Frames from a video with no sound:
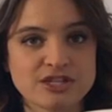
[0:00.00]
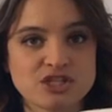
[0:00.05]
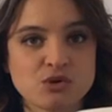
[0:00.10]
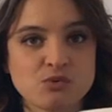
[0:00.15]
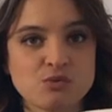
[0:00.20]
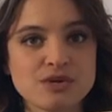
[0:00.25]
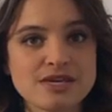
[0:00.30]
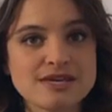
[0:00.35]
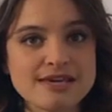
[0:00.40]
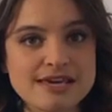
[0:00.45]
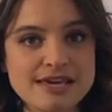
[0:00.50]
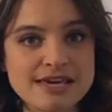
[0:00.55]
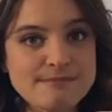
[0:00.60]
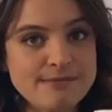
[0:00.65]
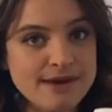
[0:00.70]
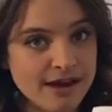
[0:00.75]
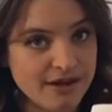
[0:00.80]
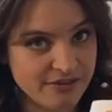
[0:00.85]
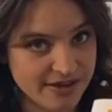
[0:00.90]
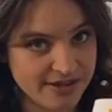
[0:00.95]
So we
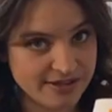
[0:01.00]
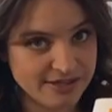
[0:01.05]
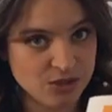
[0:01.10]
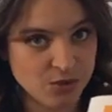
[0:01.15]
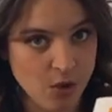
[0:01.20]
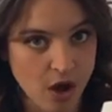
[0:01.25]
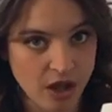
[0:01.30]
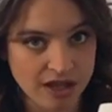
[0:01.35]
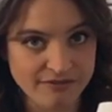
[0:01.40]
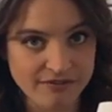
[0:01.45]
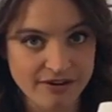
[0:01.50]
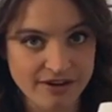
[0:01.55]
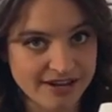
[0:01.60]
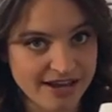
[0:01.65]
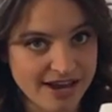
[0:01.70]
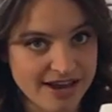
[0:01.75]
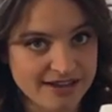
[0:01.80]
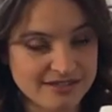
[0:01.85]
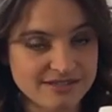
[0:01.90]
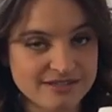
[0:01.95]
email this to all of our
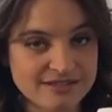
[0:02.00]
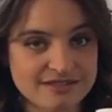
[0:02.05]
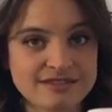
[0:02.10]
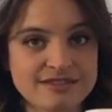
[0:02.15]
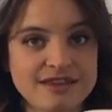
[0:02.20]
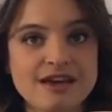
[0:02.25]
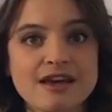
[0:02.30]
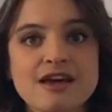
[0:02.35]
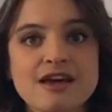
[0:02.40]
guests